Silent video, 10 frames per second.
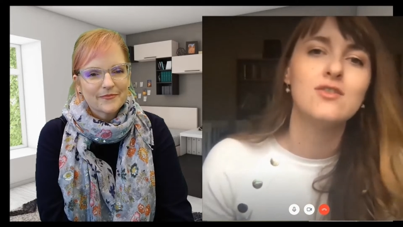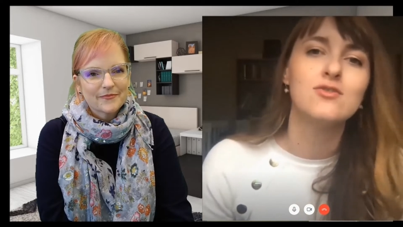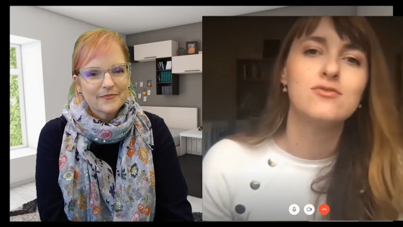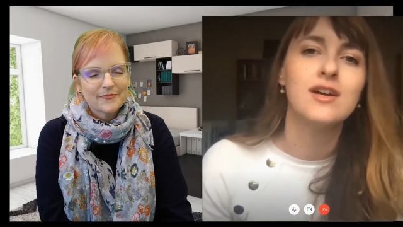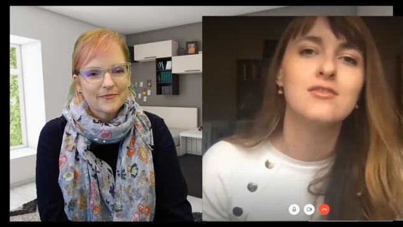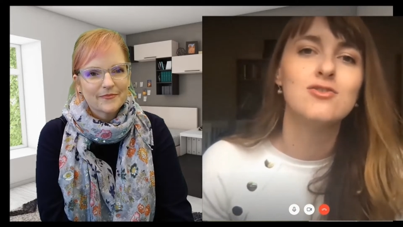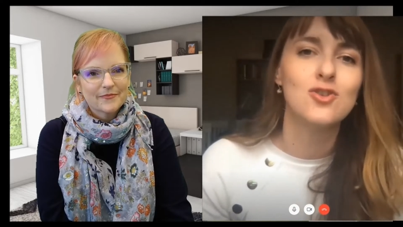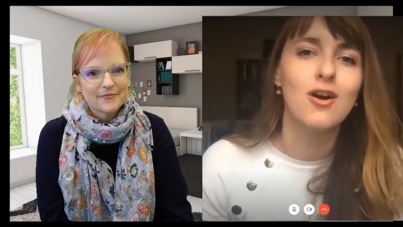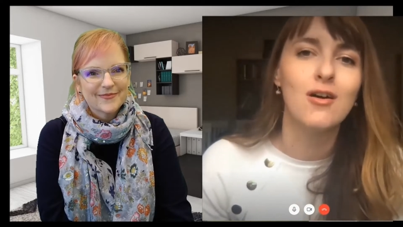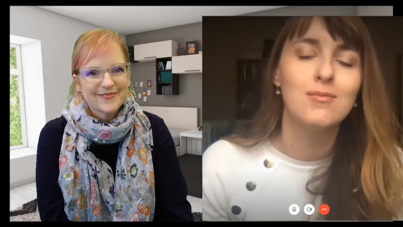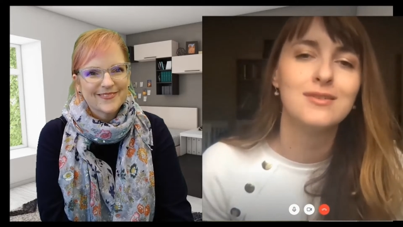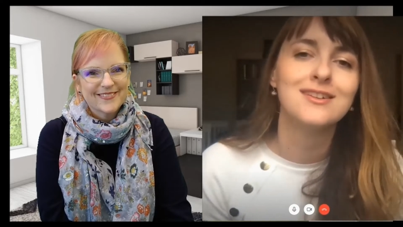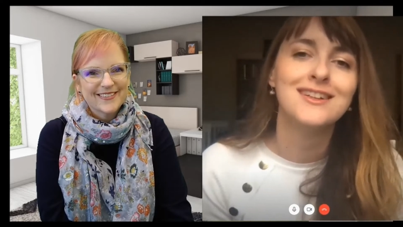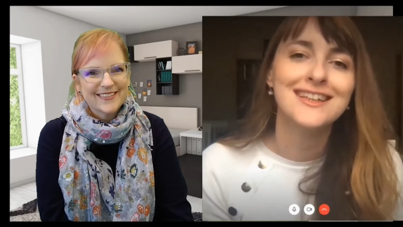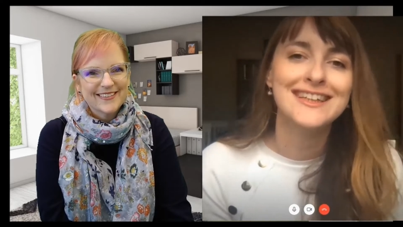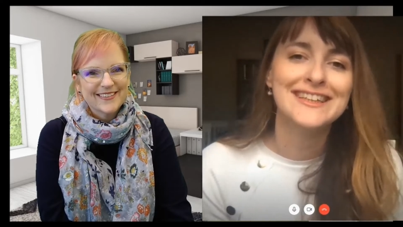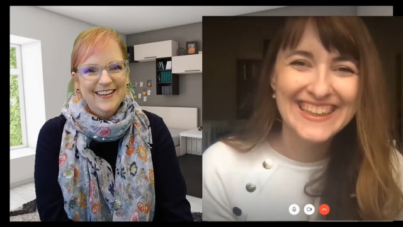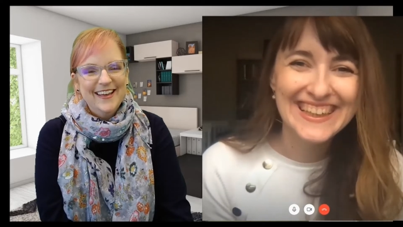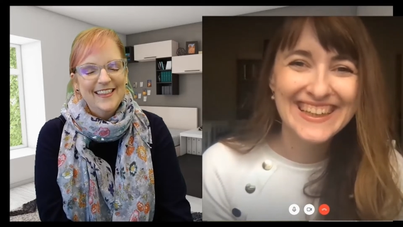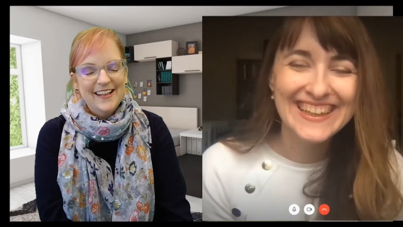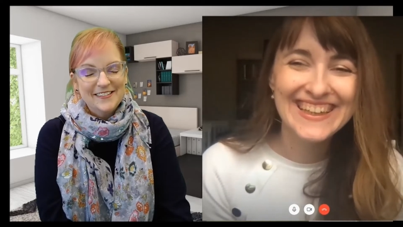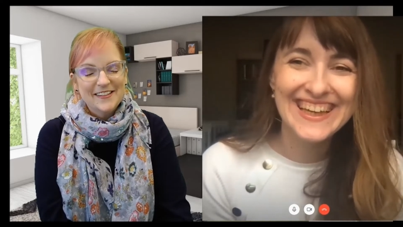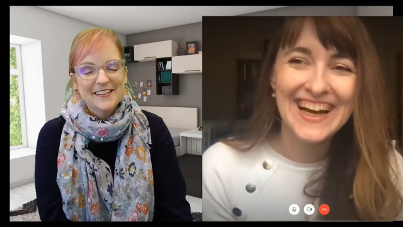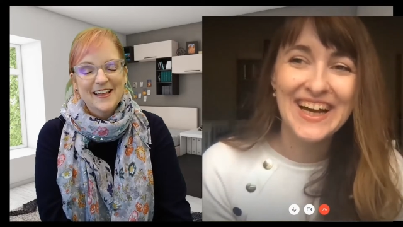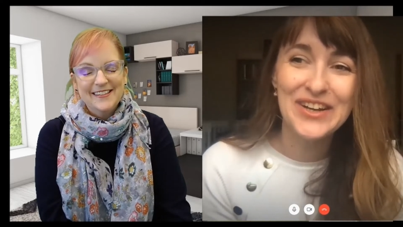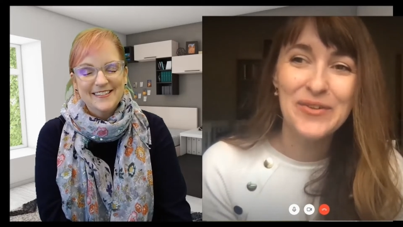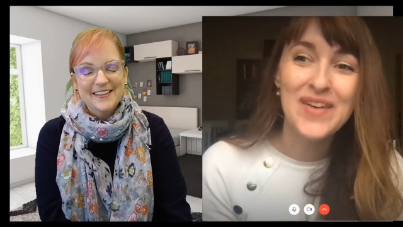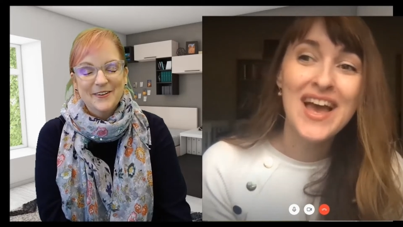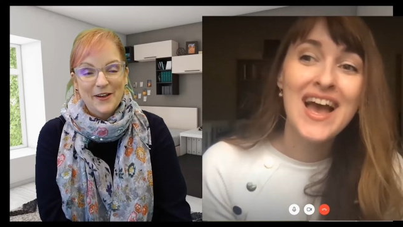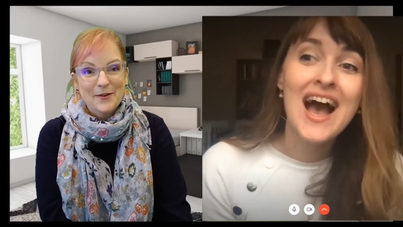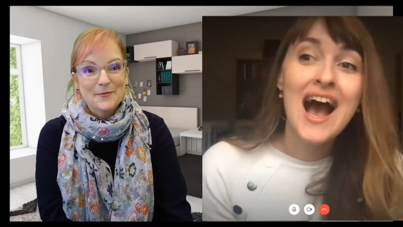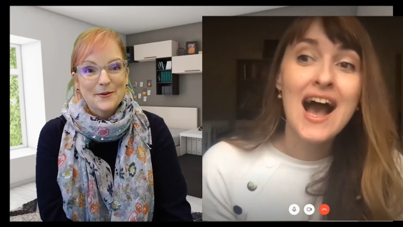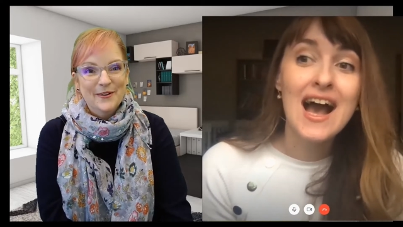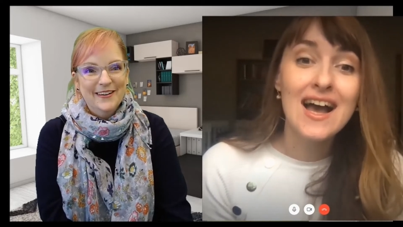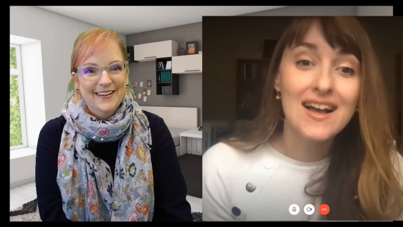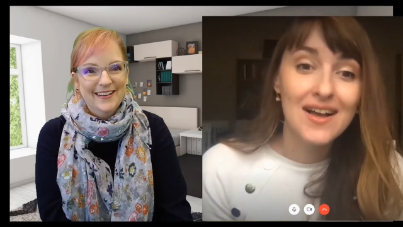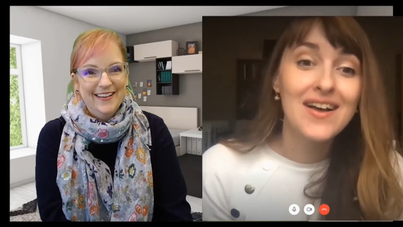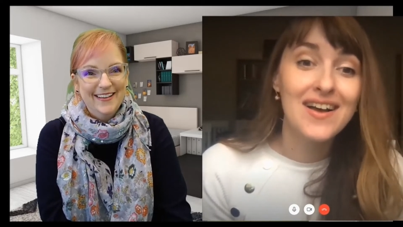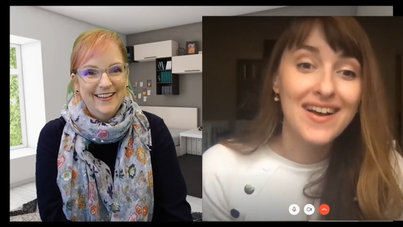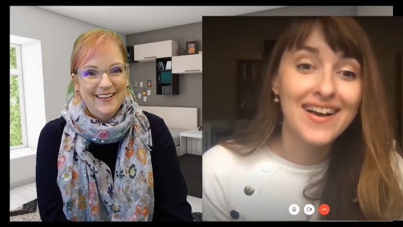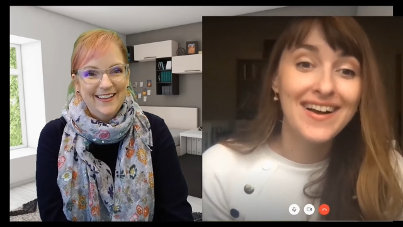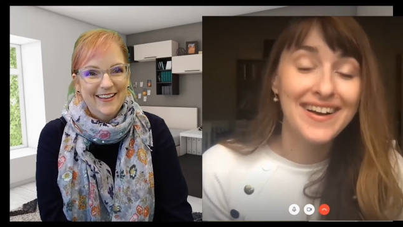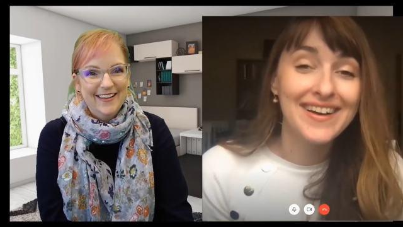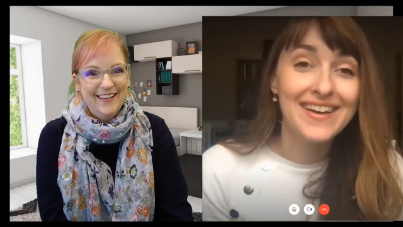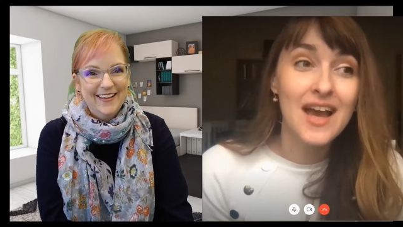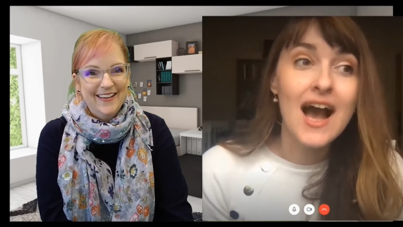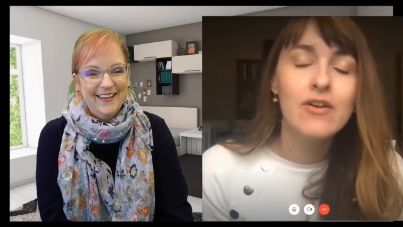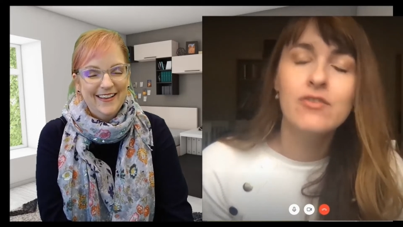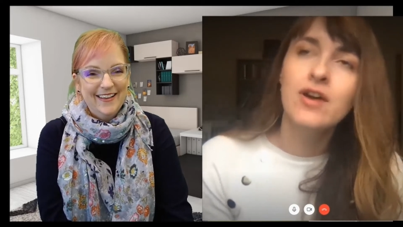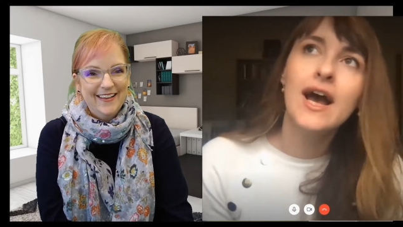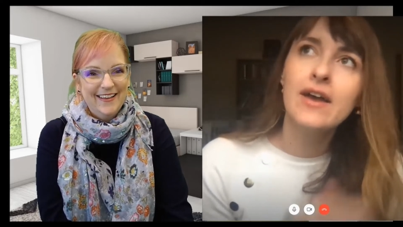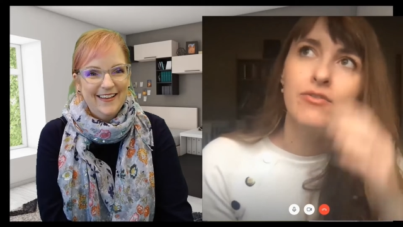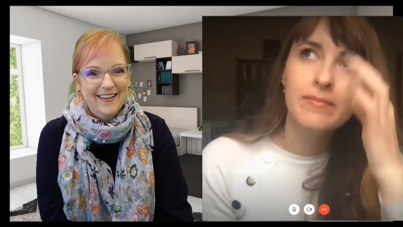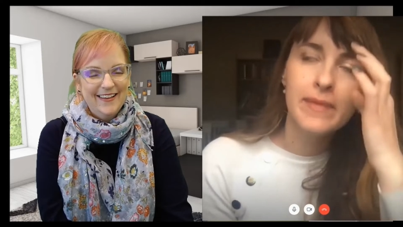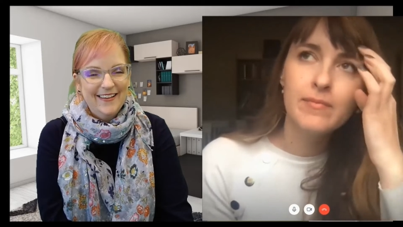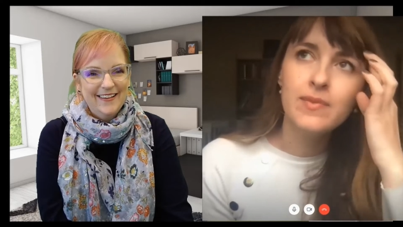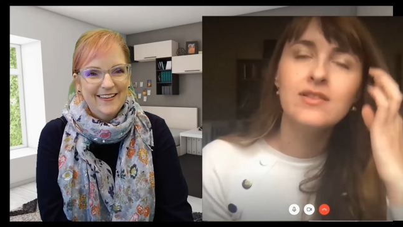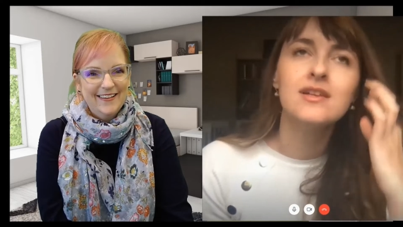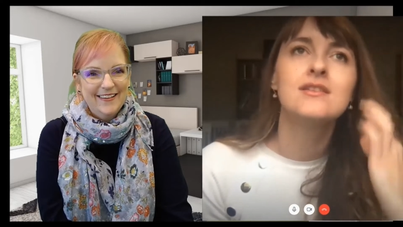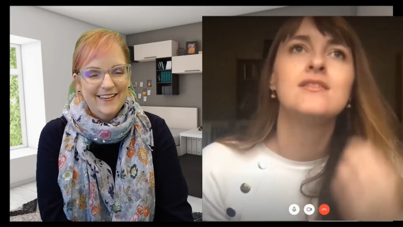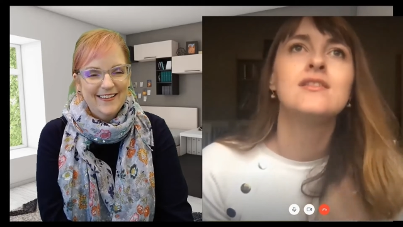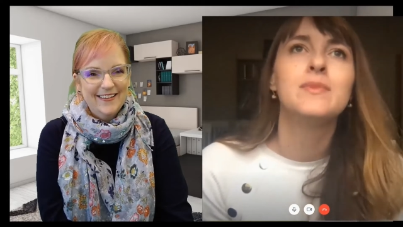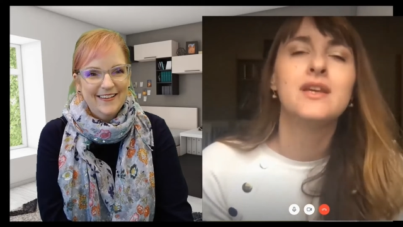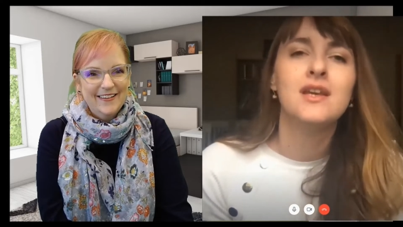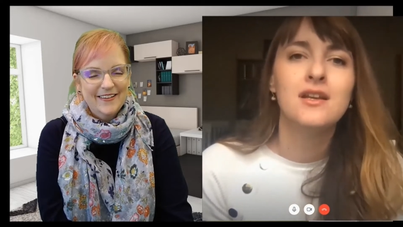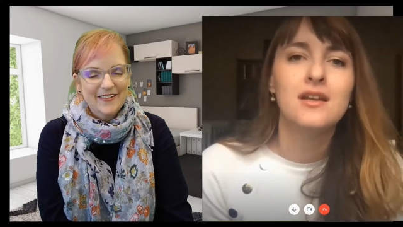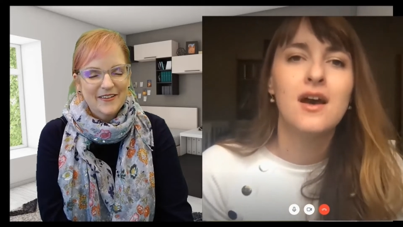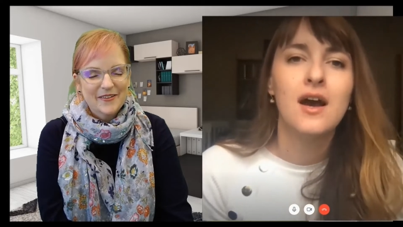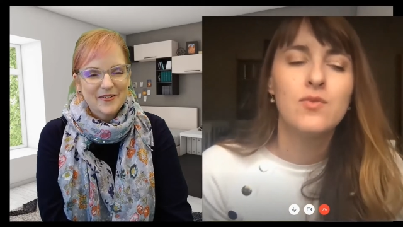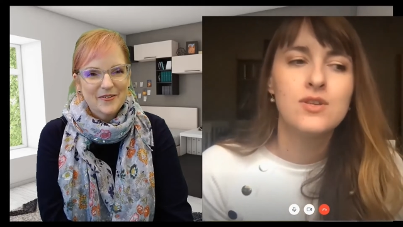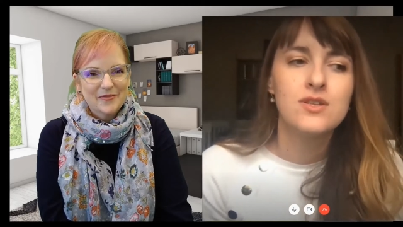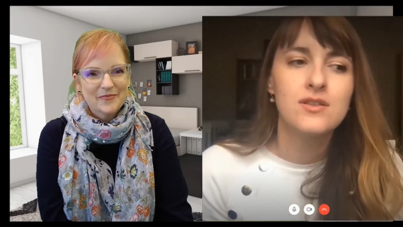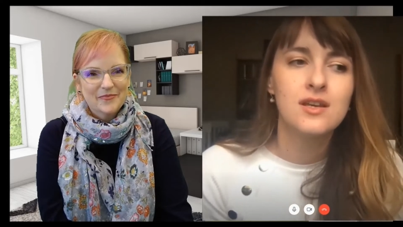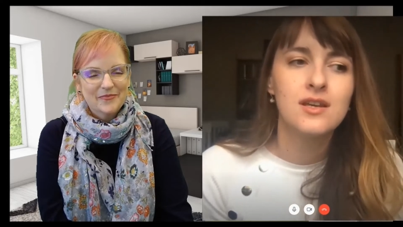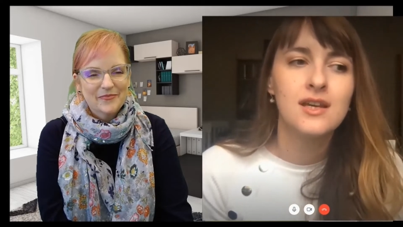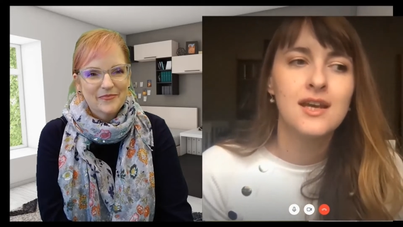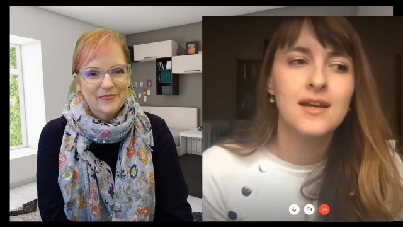Speaker 1: to find a job.
Speaker 2: That's, that's incredible.
Speaker 1: I, I remember that in the beginning I was thinking,